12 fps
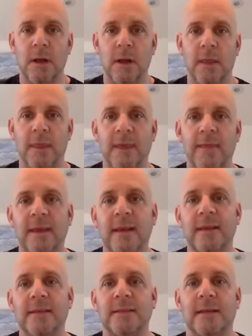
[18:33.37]
They think
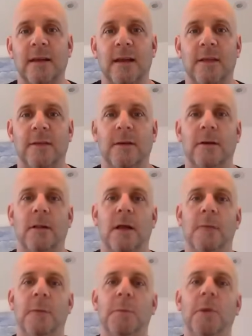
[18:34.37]
it's unethical. I'm
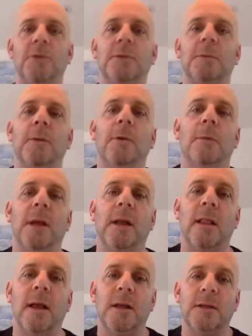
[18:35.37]
imposing my will on my
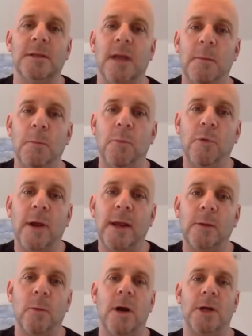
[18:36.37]
clients. I'm
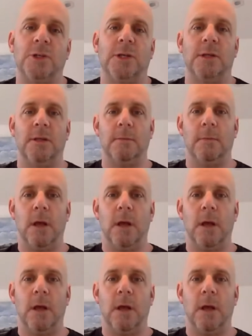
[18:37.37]
brainwashing them.